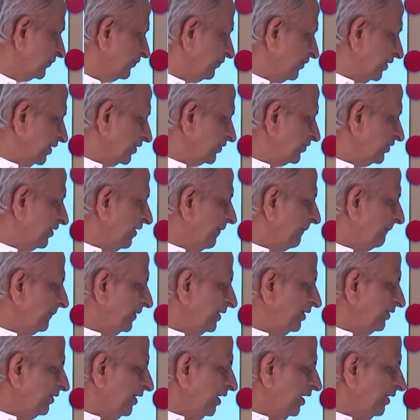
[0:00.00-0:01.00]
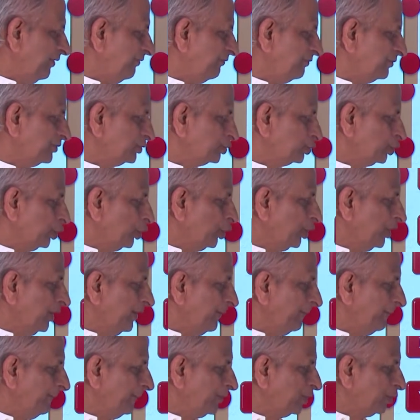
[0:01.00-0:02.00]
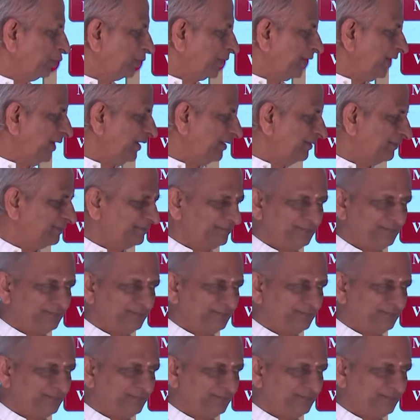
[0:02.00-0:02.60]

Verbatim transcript: For example, you have sodium chloride.